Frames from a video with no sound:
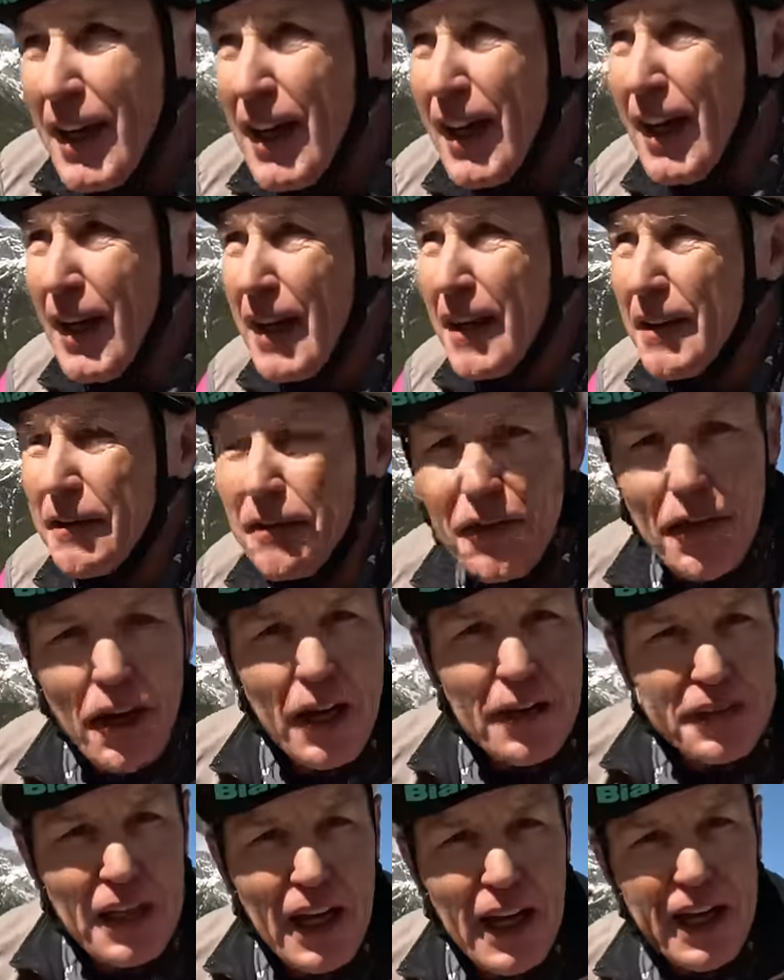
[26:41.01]
And in
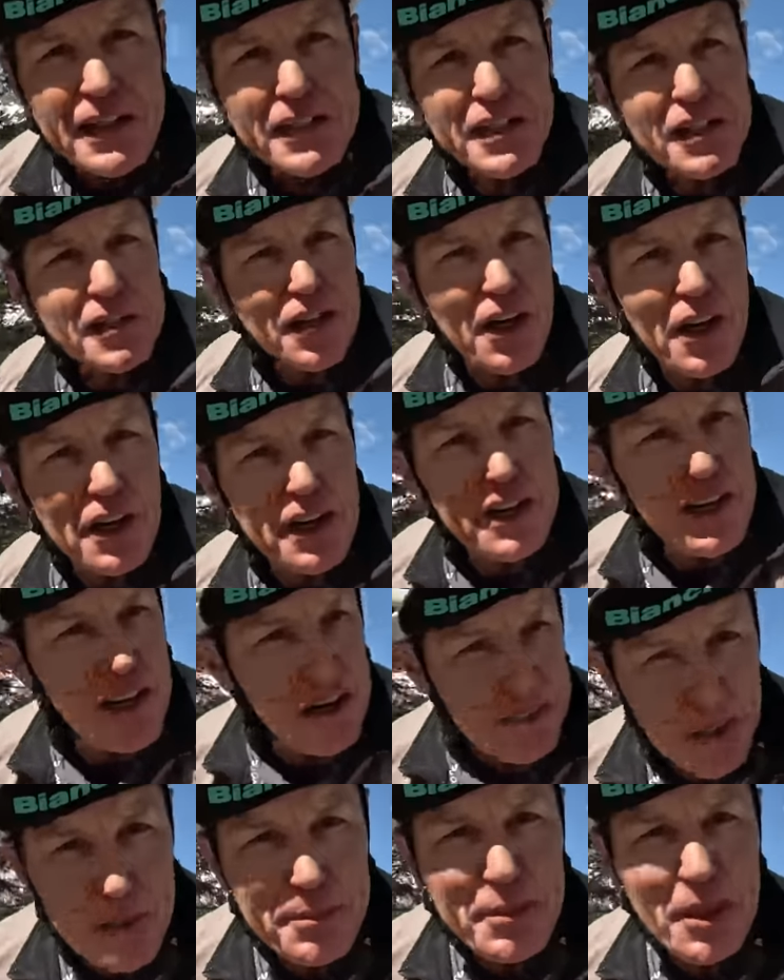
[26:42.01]
5 days, decided,
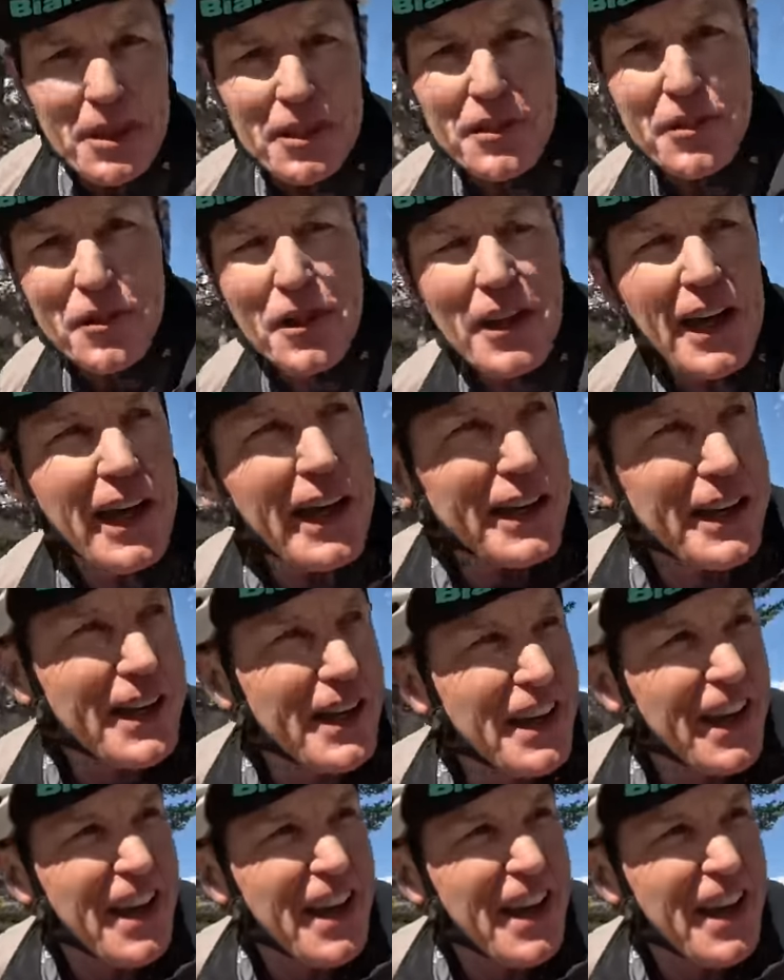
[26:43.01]
yep, I'm gonna do that.